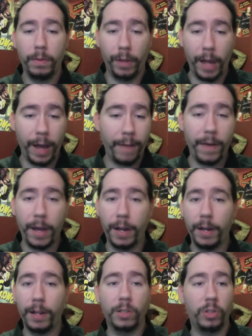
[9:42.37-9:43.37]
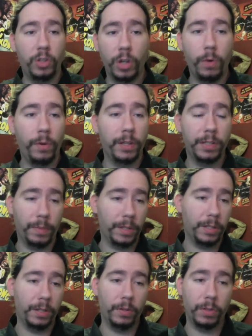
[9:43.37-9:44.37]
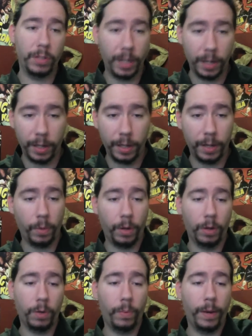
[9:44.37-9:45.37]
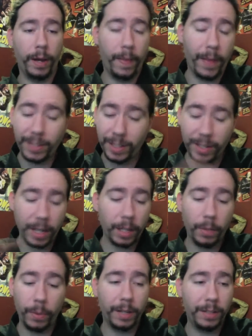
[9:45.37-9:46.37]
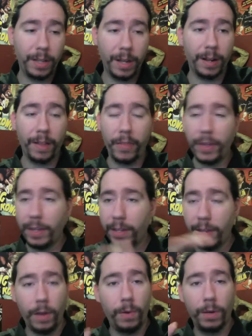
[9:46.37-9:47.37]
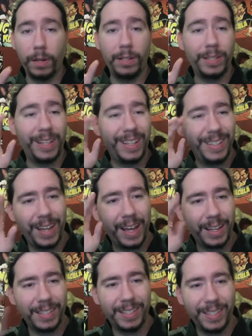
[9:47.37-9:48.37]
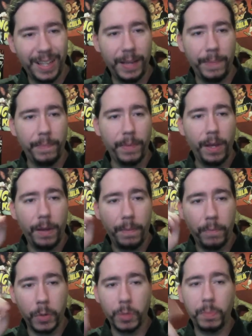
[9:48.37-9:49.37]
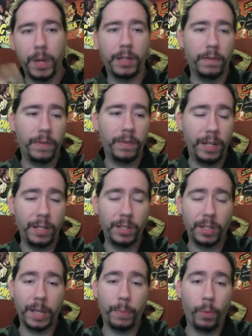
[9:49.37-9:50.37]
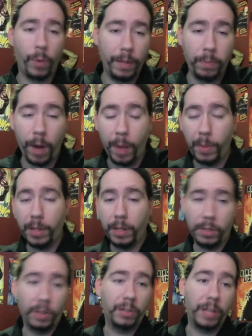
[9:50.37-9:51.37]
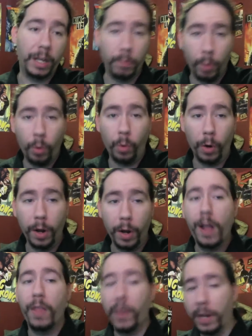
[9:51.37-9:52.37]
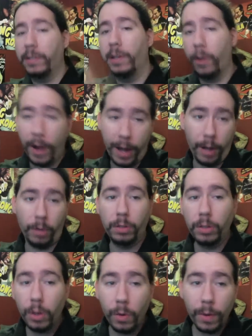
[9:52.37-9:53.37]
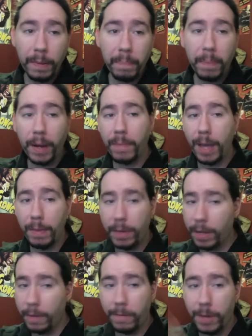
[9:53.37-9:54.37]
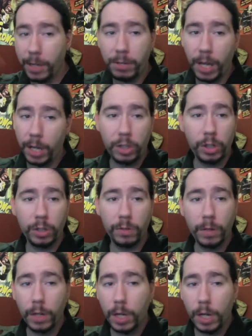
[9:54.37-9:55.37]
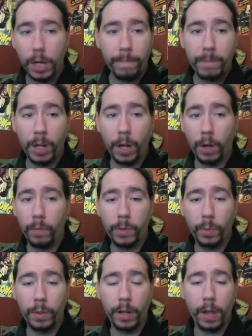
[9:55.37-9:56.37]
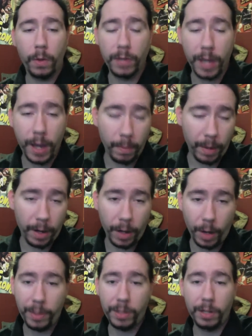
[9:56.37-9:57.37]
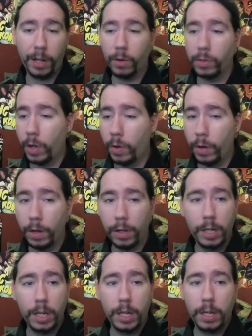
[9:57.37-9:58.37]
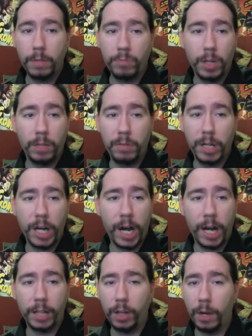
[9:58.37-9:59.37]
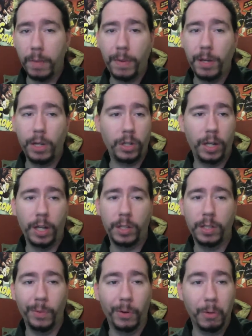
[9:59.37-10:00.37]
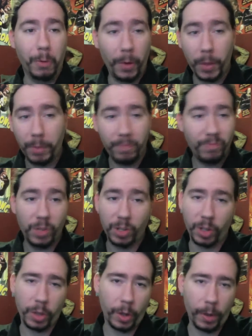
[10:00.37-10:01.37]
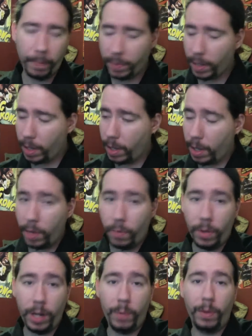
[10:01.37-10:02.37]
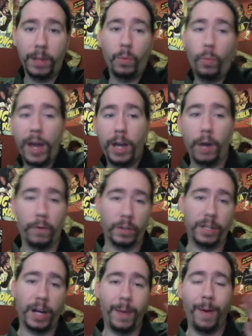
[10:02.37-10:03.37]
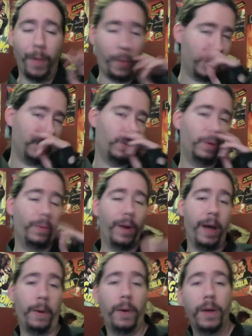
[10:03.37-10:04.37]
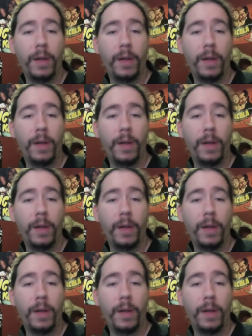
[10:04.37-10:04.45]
Laugh at it, it's a joke, it's a misunderstanding, and walk away. And that's exactly what I did, and I think Carreon needs that exact same perspective. He needs to step away. Probably it's going to take more than a dinner out to do it, but maybe a vacation, to another town might help. He's in Arizona. getting to be hot there. Maybe he should head somewhere north. Just a call. Well, anyways, way over time on this one. Wow.